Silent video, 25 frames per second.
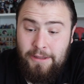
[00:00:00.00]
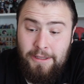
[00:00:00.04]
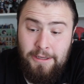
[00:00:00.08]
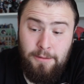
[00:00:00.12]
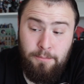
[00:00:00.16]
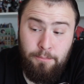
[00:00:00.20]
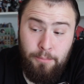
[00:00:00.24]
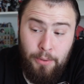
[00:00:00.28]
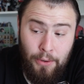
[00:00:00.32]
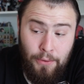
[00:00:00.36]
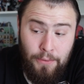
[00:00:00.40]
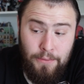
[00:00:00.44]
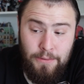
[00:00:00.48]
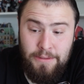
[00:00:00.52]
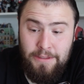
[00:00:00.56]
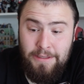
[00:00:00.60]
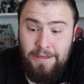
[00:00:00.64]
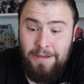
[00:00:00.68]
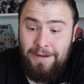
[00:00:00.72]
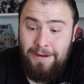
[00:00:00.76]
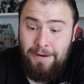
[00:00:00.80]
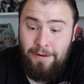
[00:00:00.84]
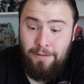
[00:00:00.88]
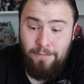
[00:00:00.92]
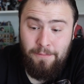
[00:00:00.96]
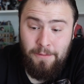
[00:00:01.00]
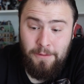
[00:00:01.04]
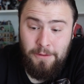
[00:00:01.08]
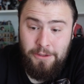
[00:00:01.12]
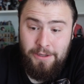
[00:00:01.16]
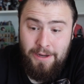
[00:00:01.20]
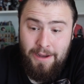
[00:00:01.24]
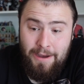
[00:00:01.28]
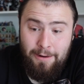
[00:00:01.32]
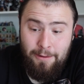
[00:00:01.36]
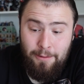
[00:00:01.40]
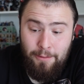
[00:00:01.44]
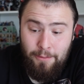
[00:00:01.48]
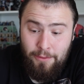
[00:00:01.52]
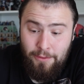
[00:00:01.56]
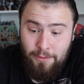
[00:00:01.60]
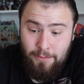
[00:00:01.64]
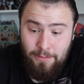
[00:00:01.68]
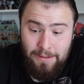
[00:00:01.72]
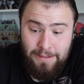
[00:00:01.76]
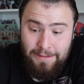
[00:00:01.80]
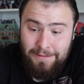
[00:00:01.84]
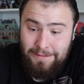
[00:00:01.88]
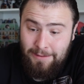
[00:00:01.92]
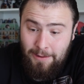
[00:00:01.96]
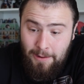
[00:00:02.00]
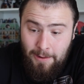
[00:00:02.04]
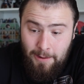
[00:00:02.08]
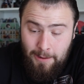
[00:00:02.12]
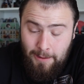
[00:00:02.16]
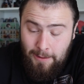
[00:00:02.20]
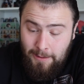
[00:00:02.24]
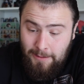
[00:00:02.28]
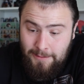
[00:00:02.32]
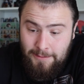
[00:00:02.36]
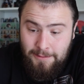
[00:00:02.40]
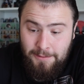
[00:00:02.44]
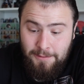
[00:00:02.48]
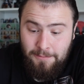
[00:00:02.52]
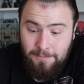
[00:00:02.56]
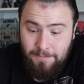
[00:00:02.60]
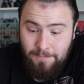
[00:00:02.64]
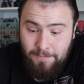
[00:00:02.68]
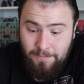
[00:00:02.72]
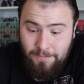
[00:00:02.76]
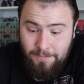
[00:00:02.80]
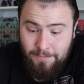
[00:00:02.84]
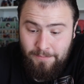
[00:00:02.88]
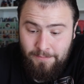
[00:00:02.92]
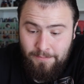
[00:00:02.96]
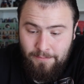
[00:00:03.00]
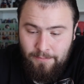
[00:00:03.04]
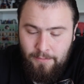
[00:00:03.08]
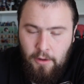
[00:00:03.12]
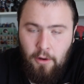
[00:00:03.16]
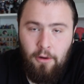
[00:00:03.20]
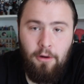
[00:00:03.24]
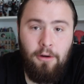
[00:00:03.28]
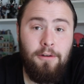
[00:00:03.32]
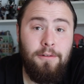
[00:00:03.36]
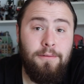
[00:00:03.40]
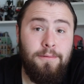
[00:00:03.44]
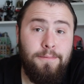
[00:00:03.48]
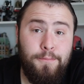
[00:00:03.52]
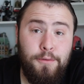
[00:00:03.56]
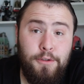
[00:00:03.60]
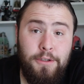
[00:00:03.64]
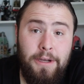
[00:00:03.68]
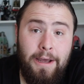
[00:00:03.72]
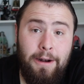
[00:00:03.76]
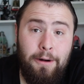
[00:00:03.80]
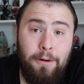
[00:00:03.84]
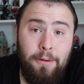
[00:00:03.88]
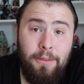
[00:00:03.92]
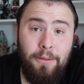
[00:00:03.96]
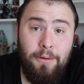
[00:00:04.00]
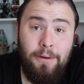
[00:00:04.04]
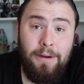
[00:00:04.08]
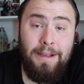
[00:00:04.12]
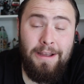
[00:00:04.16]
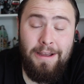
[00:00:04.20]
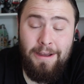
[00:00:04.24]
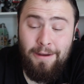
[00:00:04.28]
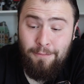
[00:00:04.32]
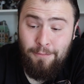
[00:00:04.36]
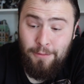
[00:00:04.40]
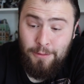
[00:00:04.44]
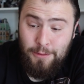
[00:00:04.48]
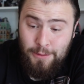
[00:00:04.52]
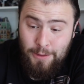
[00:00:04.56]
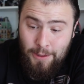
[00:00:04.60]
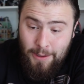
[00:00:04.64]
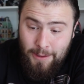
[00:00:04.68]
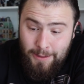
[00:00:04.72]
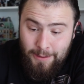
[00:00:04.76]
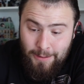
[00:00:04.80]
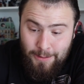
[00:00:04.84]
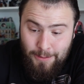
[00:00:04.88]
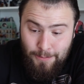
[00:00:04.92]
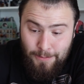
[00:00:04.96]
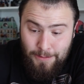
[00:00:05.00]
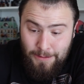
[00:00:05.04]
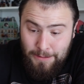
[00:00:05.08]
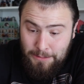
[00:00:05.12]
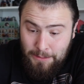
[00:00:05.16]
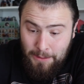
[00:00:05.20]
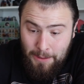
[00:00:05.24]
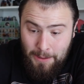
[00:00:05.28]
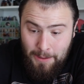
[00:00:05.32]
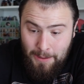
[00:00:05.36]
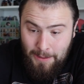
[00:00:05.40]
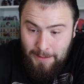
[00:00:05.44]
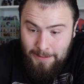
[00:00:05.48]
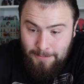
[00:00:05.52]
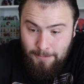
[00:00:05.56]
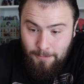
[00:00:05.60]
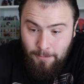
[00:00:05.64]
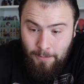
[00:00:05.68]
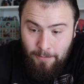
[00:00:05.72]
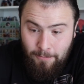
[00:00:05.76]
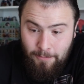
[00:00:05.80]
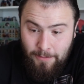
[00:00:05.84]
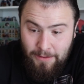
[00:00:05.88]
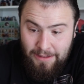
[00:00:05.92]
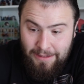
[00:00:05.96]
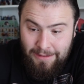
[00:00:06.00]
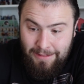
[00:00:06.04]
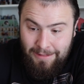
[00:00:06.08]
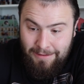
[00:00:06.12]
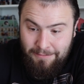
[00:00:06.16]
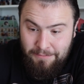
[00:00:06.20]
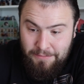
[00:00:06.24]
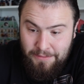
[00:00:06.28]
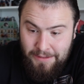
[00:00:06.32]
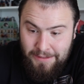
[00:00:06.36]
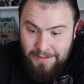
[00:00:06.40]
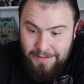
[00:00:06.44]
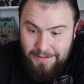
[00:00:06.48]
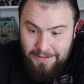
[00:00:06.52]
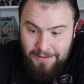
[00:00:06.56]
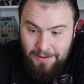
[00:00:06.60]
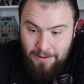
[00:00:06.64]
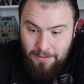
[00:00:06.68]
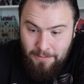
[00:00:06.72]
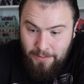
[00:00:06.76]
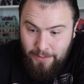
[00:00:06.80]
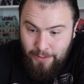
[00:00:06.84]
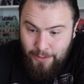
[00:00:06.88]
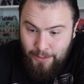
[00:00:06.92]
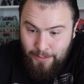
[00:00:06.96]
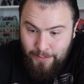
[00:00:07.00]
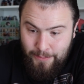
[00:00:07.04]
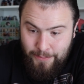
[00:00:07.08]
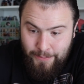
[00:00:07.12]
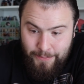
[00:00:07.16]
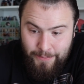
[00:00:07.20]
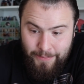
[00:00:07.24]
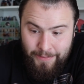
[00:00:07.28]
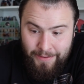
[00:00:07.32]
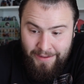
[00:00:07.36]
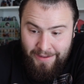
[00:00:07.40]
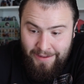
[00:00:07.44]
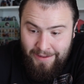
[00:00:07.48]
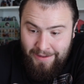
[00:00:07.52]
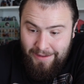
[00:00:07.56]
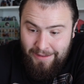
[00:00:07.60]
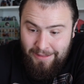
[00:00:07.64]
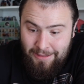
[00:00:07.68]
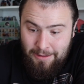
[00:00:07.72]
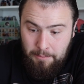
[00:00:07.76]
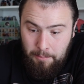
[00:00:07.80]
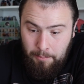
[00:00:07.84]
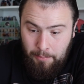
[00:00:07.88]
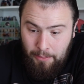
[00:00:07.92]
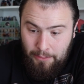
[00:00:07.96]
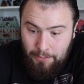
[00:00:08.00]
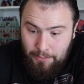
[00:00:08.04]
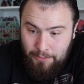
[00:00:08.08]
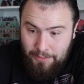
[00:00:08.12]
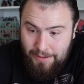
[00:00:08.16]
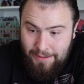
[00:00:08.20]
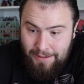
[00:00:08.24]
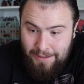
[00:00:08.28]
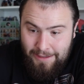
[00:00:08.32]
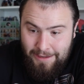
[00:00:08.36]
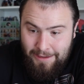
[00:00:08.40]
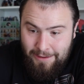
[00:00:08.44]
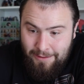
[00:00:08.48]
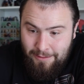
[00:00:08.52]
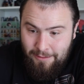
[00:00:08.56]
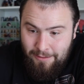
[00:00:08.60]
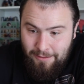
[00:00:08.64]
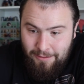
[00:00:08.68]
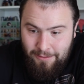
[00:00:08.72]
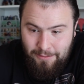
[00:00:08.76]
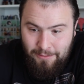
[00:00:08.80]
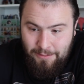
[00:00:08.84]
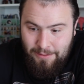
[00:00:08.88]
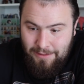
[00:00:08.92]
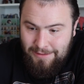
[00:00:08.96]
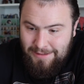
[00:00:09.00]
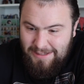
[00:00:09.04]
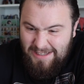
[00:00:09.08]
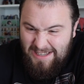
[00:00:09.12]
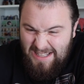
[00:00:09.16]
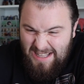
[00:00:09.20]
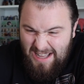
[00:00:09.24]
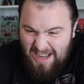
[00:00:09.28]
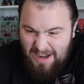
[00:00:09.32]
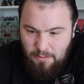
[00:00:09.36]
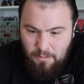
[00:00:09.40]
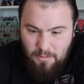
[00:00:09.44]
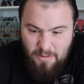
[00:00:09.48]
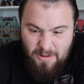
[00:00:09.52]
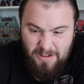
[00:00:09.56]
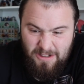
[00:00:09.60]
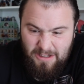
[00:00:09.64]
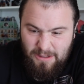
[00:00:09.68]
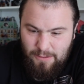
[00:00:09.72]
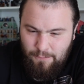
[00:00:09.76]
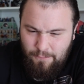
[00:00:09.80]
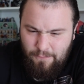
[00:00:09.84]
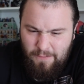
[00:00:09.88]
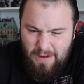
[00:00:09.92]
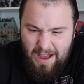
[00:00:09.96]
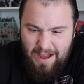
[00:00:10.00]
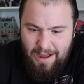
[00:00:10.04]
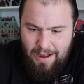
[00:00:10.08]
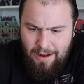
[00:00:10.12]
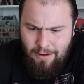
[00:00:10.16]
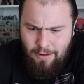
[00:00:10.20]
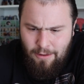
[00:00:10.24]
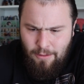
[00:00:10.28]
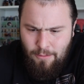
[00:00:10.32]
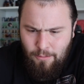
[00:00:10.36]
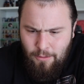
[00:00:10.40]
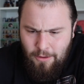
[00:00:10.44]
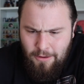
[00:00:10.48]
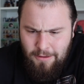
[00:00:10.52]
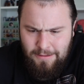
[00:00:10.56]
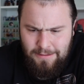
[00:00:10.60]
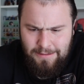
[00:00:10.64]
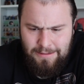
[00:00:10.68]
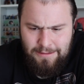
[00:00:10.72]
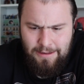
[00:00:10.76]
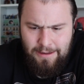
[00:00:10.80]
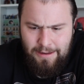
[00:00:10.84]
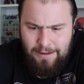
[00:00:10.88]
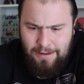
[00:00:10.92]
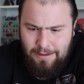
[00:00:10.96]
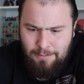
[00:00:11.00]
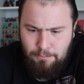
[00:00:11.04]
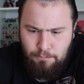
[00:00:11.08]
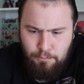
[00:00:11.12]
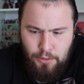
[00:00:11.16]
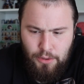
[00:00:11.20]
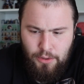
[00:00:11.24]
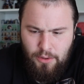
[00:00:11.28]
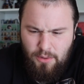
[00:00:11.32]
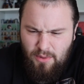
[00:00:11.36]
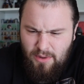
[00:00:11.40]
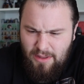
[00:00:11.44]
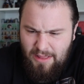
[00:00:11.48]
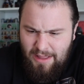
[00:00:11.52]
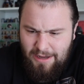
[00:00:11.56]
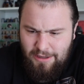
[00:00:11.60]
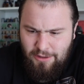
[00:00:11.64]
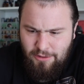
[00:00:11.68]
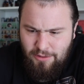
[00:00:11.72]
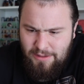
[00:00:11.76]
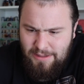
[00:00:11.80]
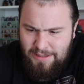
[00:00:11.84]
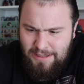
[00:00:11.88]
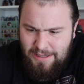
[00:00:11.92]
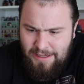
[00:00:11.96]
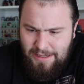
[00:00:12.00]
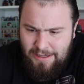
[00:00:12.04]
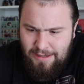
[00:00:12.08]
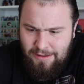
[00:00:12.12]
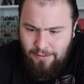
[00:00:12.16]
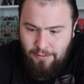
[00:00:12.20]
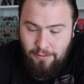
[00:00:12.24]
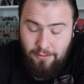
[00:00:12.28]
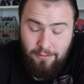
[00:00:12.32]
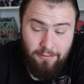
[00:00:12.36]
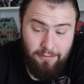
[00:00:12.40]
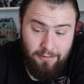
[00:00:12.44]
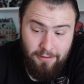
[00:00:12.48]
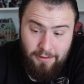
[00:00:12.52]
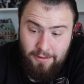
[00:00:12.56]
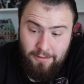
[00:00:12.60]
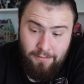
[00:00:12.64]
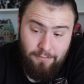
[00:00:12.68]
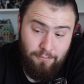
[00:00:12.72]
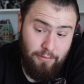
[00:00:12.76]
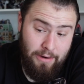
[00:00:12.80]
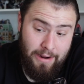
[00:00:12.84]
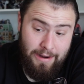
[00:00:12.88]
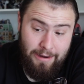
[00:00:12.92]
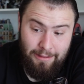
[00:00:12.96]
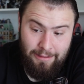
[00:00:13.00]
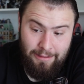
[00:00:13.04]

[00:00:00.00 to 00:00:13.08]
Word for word: this poster here for Shadow 3 is awesome. Or Shadow 3, for Sonic 3 is awesome. I really love this going through the building here and you can see like one's fire, one's like blue electricity or red